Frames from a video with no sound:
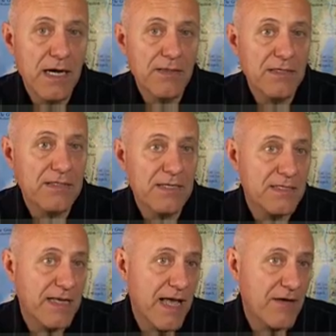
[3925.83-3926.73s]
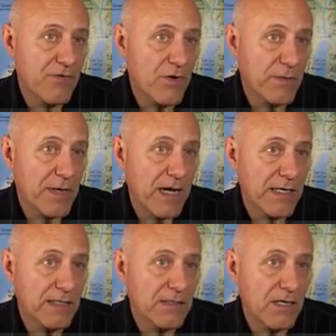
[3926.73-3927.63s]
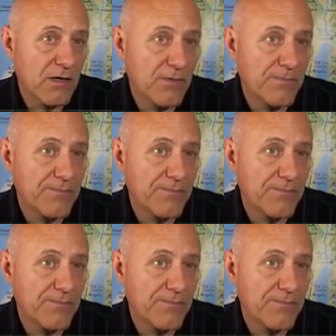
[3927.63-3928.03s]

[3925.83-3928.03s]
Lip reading: This doesn't have Hormah on it, though.